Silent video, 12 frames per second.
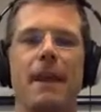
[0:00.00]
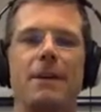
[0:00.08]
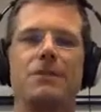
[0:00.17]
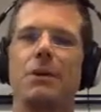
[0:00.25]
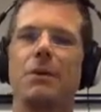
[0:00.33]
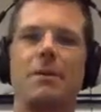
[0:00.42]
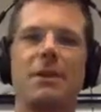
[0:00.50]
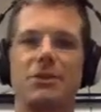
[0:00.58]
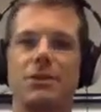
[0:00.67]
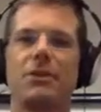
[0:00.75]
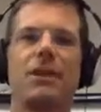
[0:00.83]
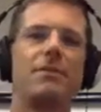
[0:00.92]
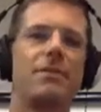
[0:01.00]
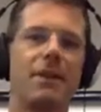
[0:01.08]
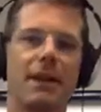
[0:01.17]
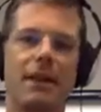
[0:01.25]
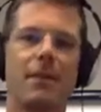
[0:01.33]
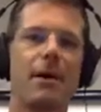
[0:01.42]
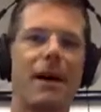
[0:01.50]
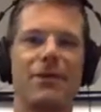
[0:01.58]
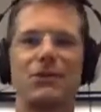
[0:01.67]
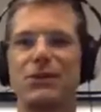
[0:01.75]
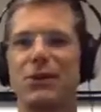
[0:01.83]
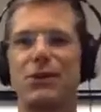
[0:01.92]
And so I want to make sure that I'm thinking about
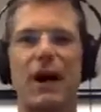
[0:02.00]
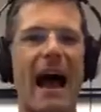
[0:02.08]
this whole